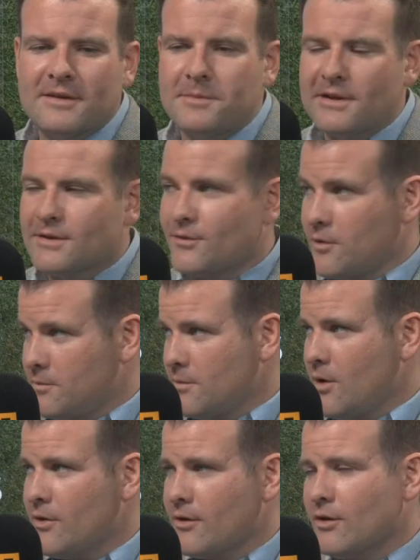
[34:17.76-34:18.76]
tidbits
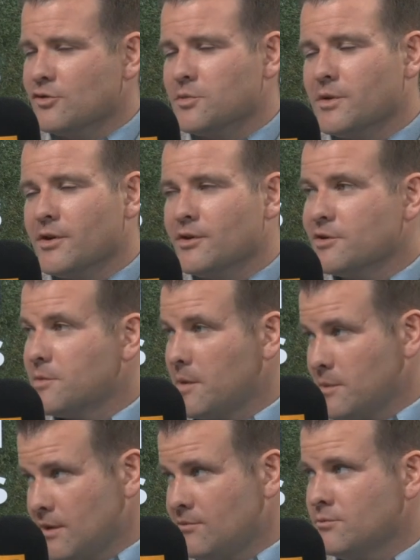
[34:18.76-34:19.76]
from other entrepreneurs,
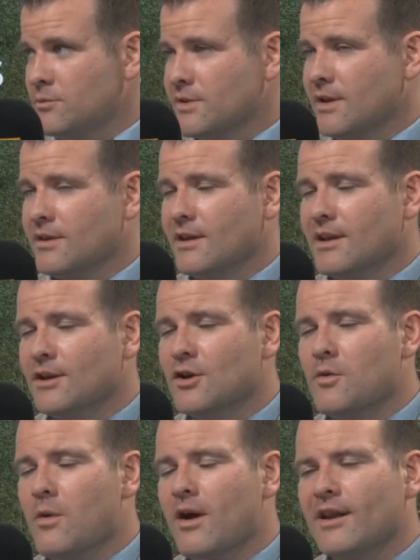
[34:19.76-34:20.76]
maybe even within the
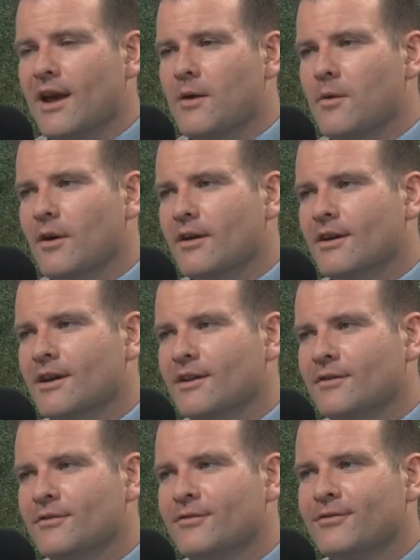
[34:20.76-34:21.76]
EOY network, kind
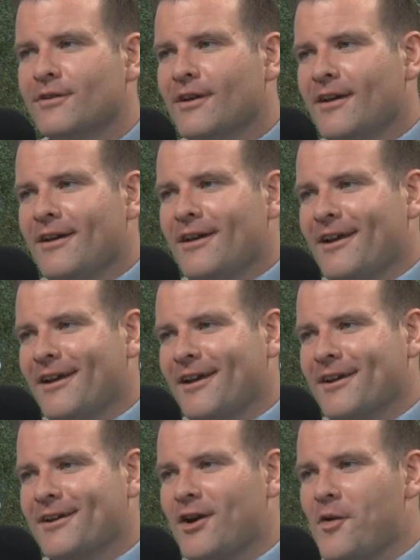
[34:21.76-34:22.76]
of uh,
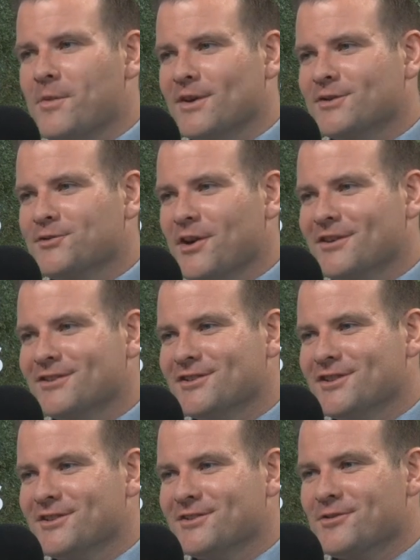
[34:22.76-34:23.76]
yeah, yeah. coping
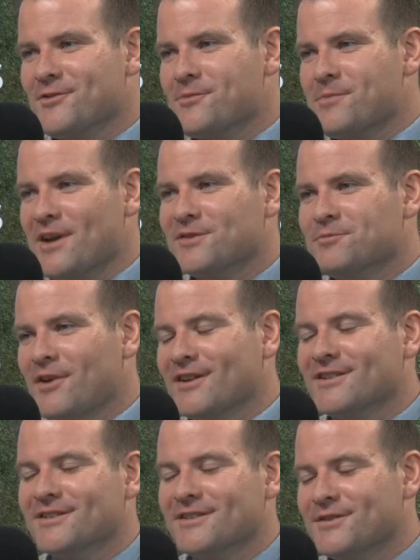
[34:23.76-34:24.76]
strategies or best
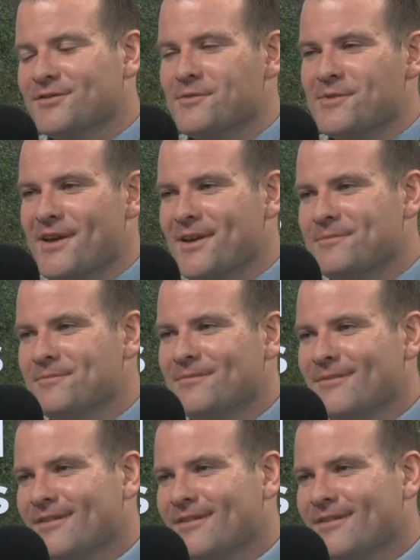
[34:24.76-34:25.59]
practices from them.